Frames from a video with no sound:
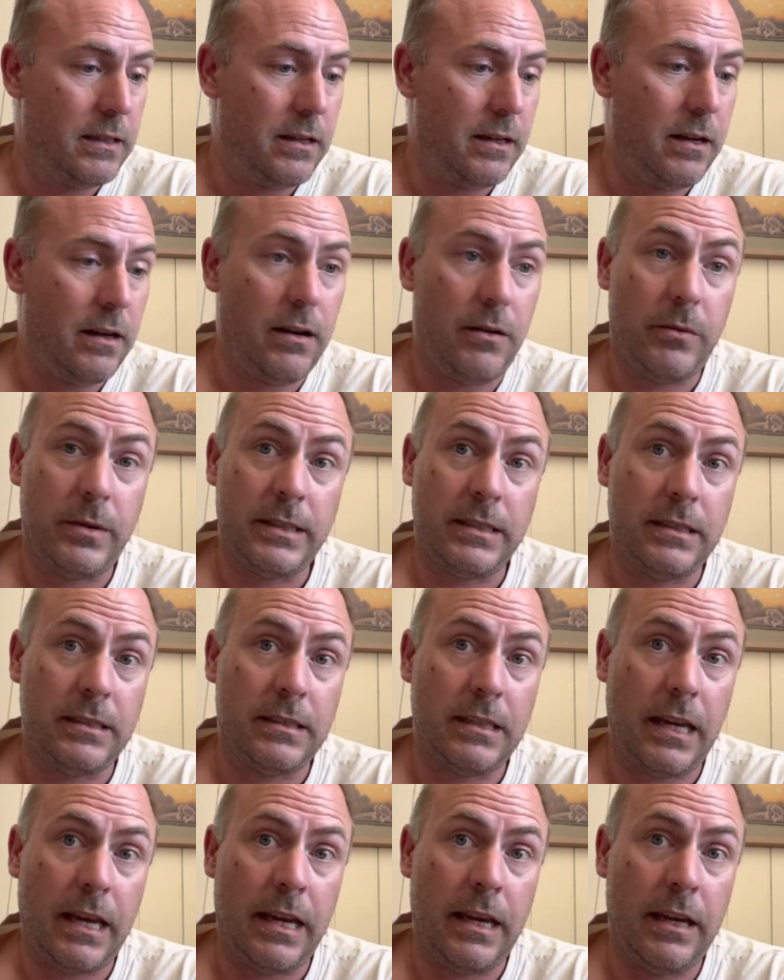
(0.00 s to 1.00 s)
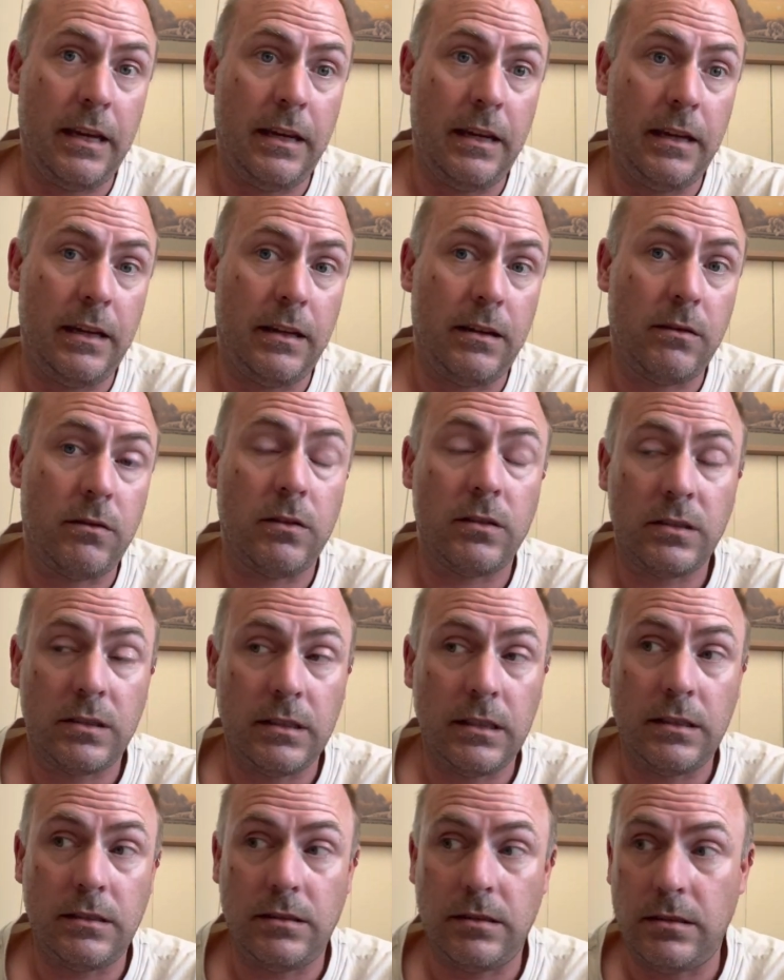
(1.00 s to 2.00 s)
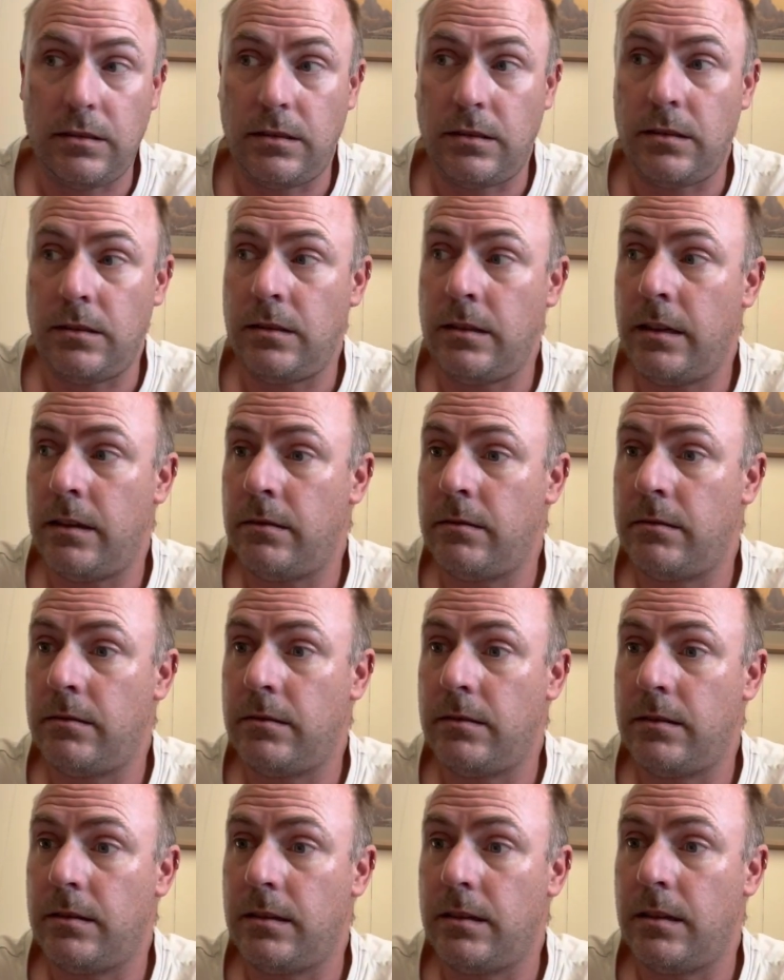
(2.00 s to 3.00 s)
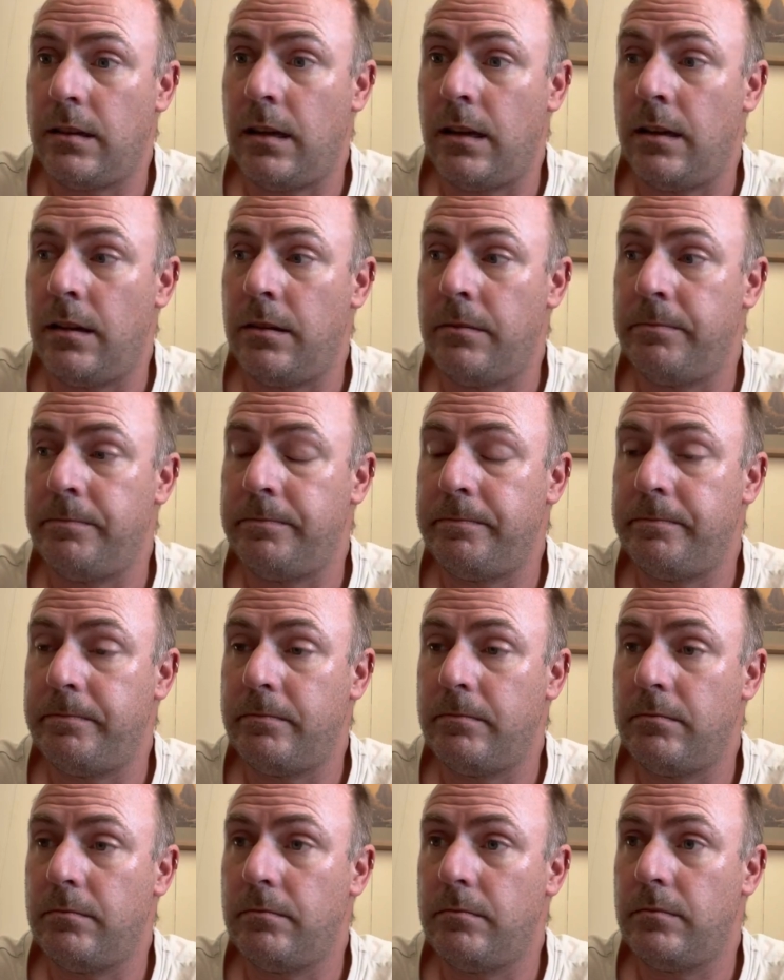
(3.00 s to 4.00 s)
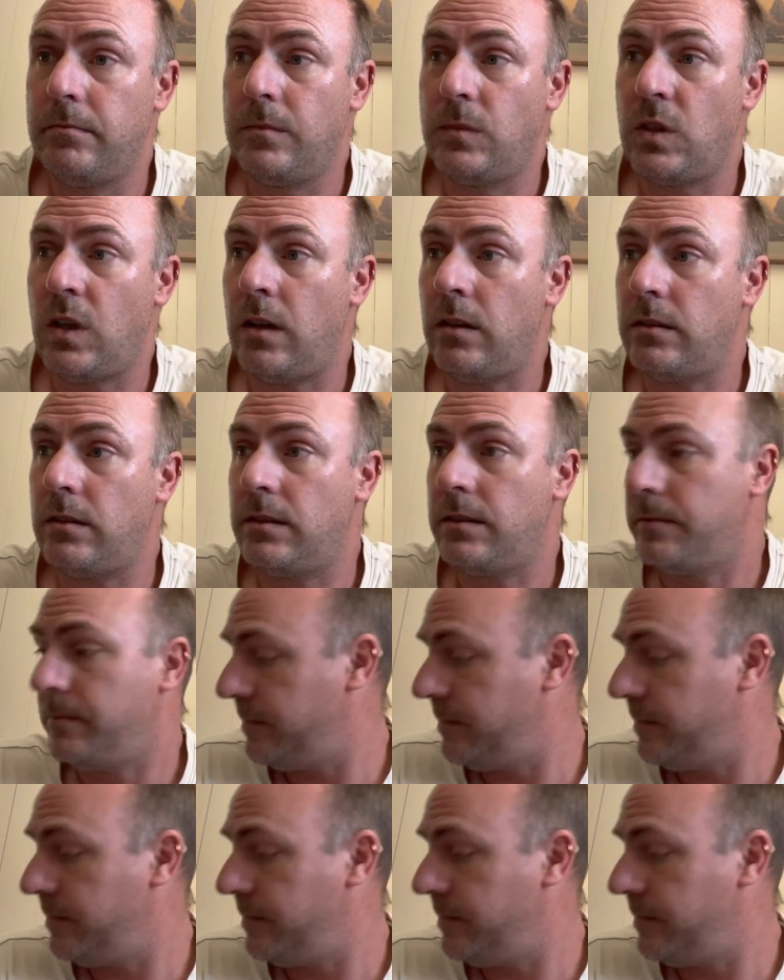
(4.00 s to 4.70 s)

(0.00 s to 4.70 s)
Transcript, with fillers: uh, which is a cross-stitch studio um, chart.